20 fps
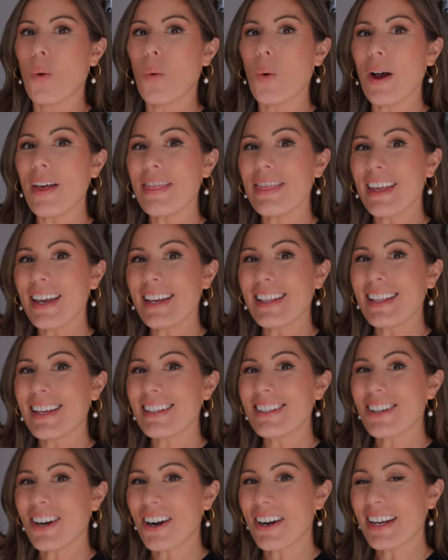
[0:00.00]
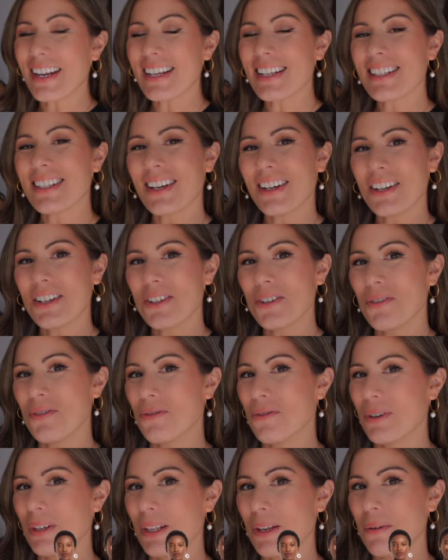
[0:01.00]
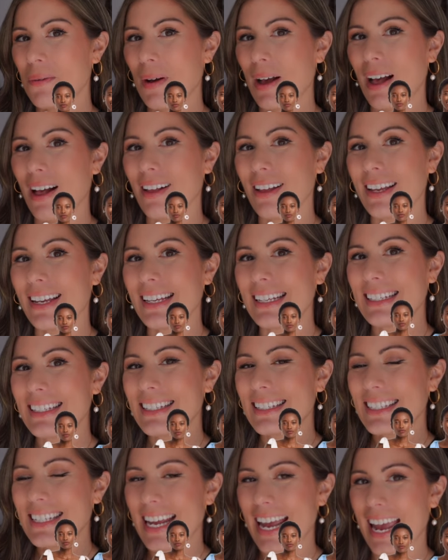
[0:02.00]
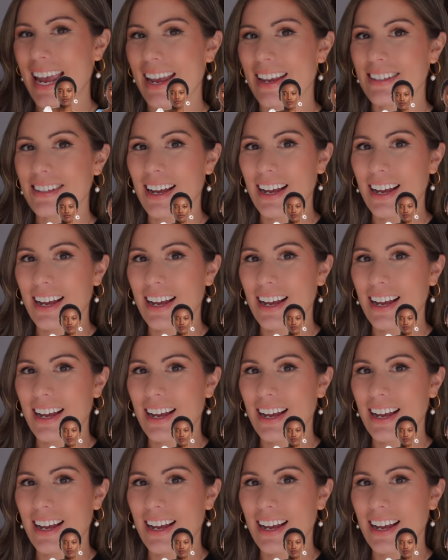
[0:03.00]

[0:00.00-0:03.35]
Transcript: One thing that Target is gonna do really well is tanks.